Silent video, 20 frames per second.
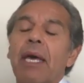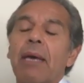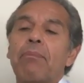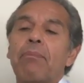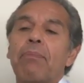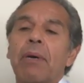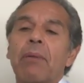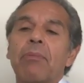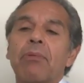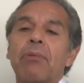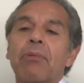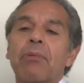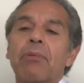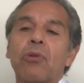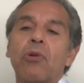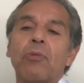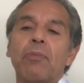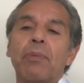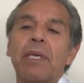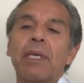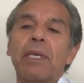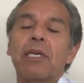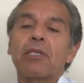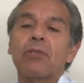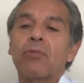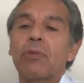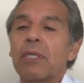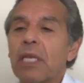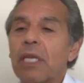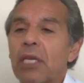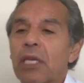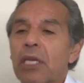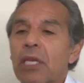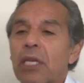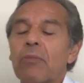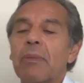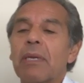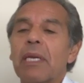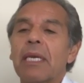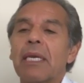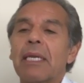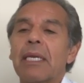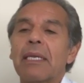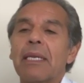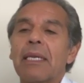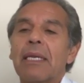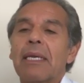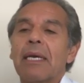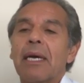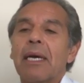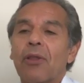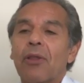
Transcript: that public school because when they took me in,